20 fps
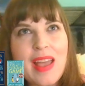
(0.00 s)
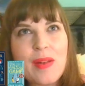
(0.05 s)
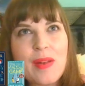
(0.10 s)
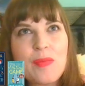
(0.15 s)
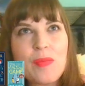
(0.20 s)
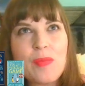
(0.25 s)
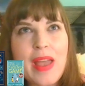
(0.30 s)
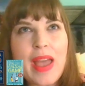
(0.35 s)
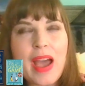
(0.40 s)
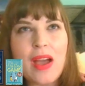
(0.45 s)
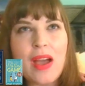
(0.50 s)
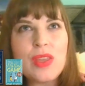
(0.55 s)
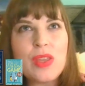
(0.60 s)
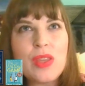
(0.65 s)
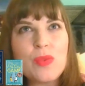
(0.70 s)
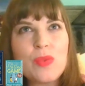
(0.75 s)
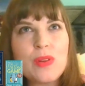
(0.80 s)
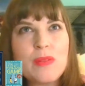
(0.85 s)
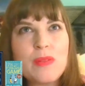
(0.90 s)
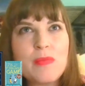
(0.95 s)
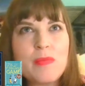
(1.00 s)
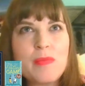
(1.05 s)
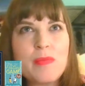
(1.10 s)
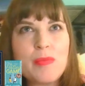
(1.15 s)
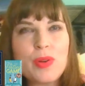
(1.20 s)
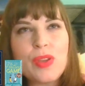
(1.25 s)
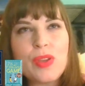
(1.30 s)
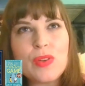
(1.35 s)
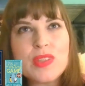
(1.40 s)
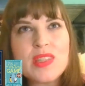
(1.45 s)
how you would put
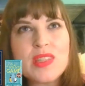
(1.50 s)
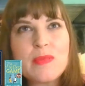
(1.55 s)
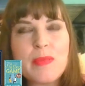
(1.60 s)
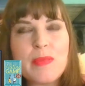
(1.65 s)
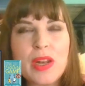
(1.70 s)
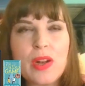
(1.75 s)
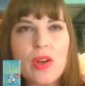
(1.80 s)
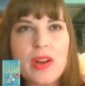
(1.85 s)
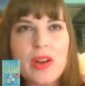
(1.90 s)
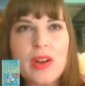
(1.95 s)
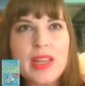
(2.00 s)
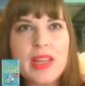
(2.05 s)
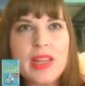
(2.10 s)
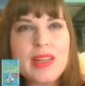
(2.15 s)
your spin on it.